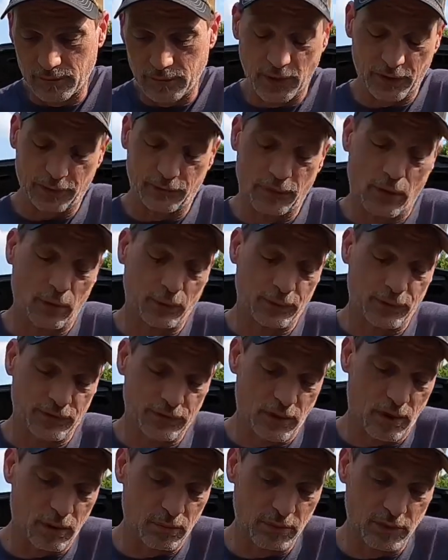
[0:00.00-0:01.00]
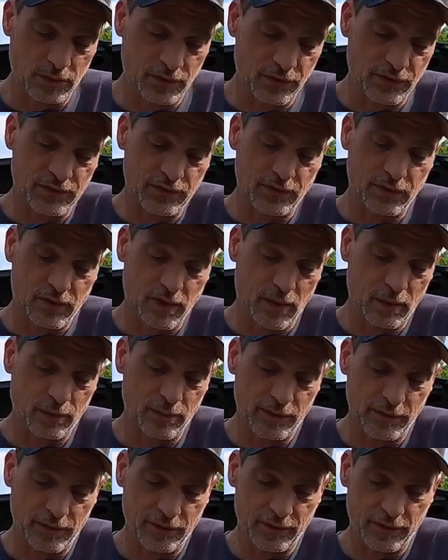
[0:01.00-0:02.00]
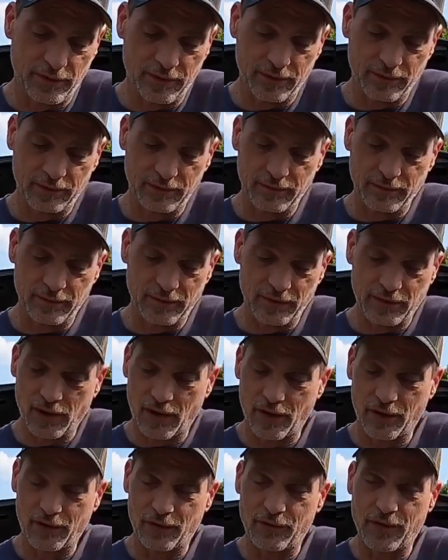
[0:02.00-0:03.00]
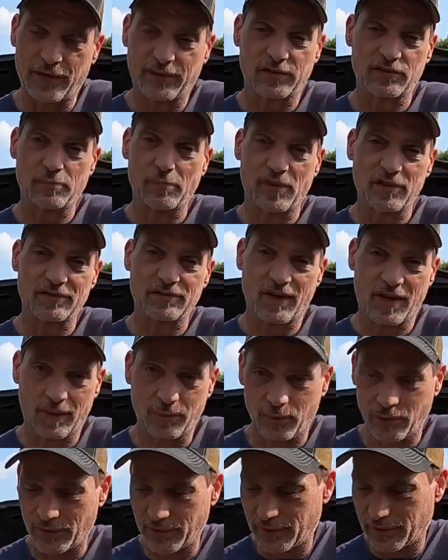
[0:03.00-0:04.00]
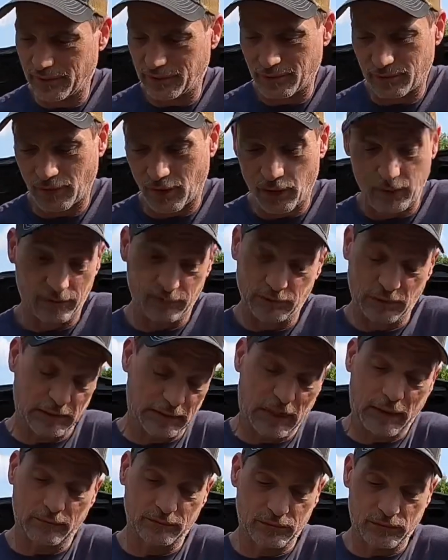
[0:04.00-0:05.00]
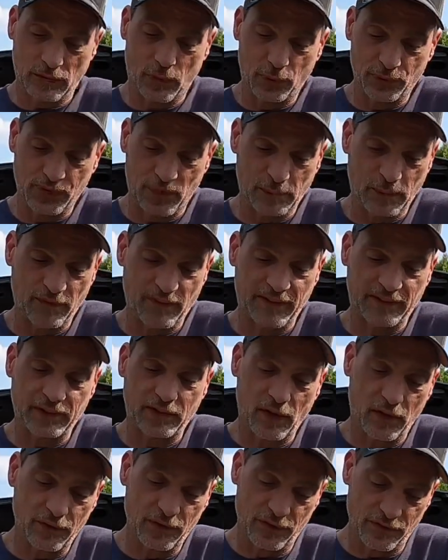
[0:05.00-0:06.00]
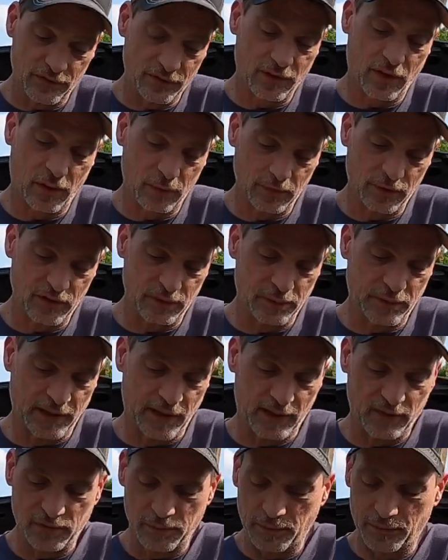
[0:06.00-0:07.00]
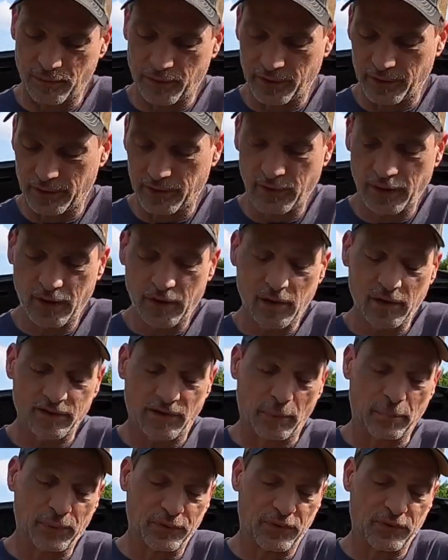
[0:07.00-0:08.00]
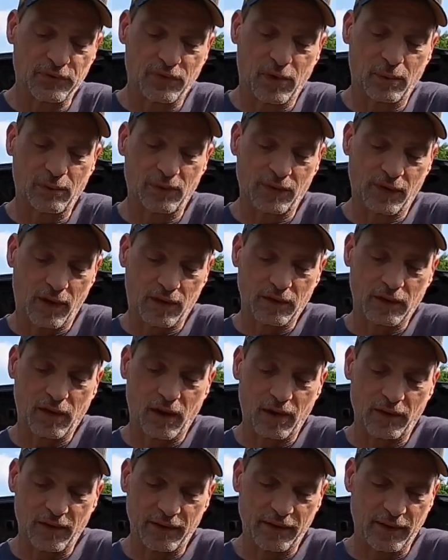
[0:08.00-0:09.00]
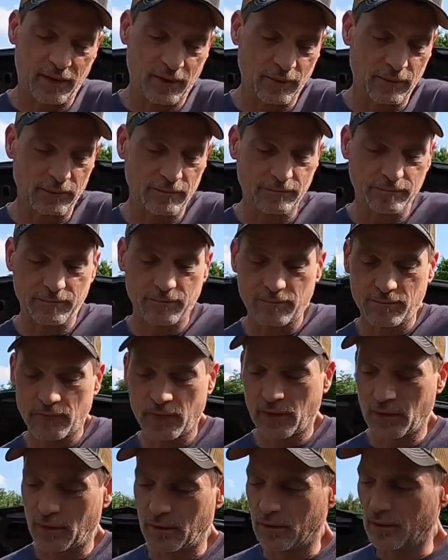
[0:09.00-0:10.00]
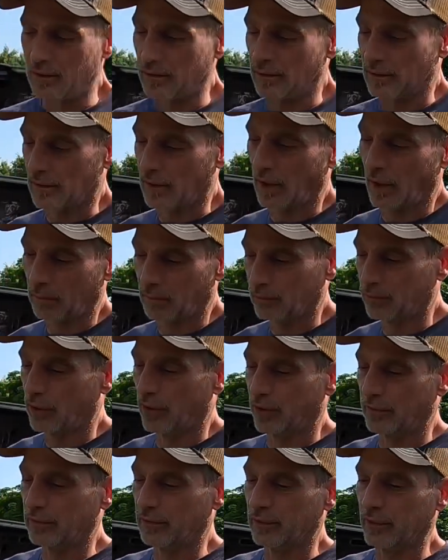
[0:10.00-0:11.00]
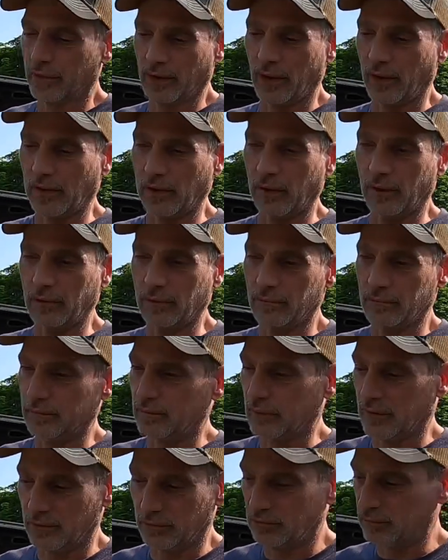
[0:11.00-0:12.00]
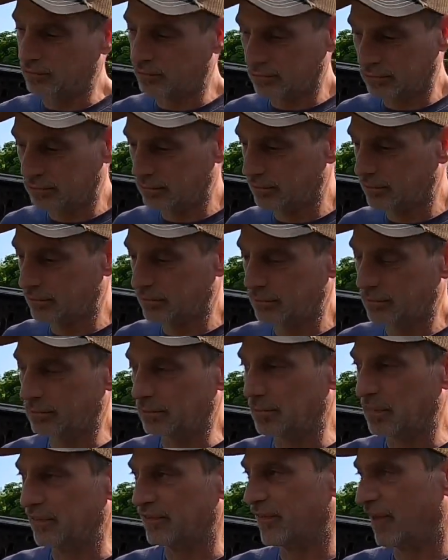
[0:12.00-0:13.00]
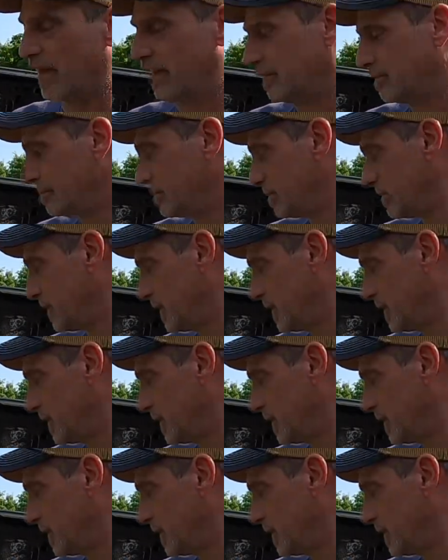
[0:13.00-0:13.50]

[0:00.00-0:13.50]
Nothing wrong with this carburetor. This is the carburetor that the car ran its best time with. The whole time I've had the car, this is the carburetor it's been on, it's been running. If I put this carburetor on your car right now, the car would run and idle and be fine.